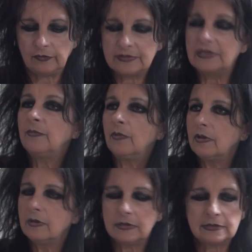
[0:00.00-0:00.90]

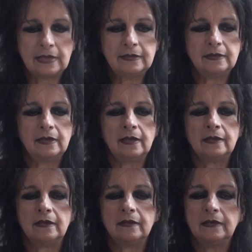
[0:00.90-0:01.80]
stable that
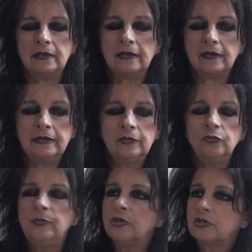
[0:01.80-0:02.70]
it
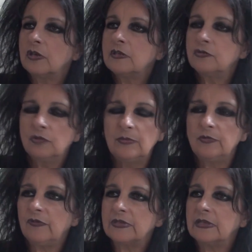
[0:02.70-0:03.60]
could be a chance to keep
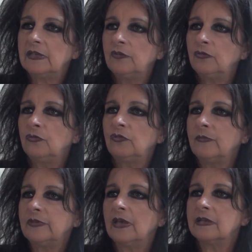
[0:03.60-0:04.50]
the facade and to do
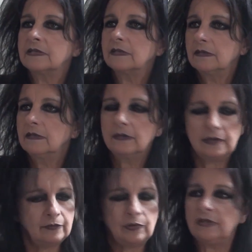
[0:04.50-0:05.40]
something else,
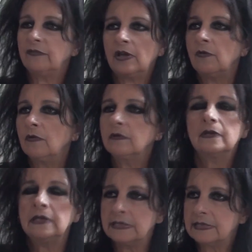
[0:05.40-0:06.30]
whatever I want
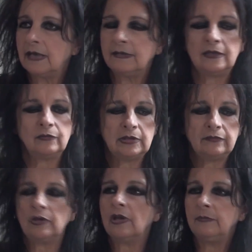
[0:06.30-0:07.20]
inside and
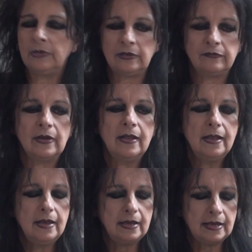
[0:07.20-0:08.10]
whatever I believe.
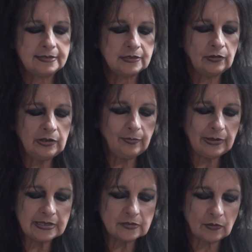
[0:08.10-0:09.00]
And the only
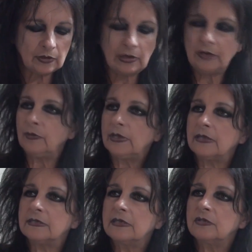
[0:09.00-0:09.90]
place where we
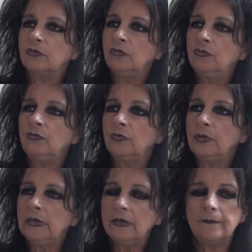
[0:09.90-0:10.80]
can see the new
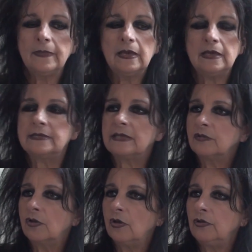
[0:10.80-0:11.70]
wing, it's at
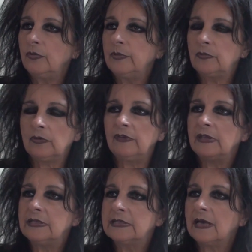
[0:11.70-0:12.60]
the corner between
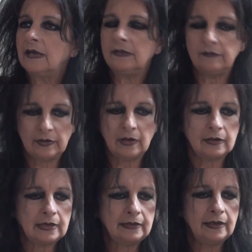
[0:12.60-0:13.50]
Vianezza and
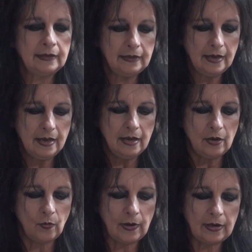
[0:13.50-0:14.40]
Via Cagliari,
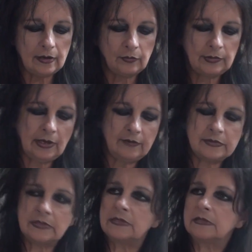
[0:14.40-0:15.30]
where we
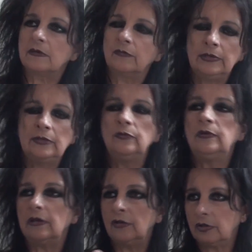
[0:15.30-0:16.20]
have this, we could
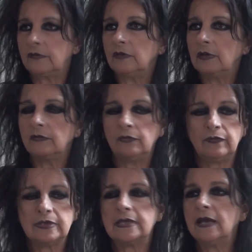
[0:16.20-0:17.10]
cut the
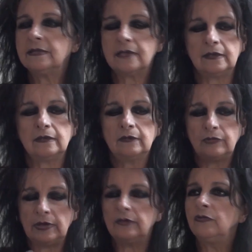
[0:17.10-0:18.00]
facades and
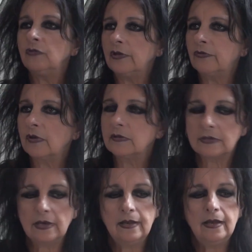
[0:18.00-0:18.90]
create a new
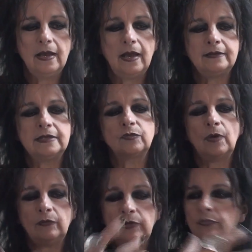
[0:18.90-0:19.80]
entrance. And it's
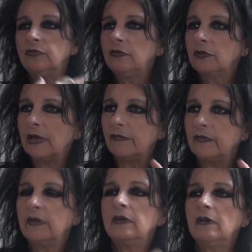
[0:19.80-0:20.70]
where we put the
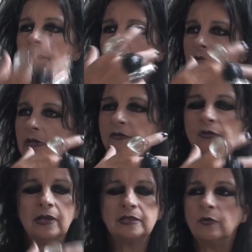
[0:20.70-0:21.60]
cafe and as
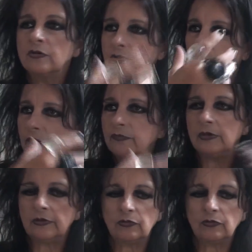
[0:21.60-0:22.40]
a glass box above the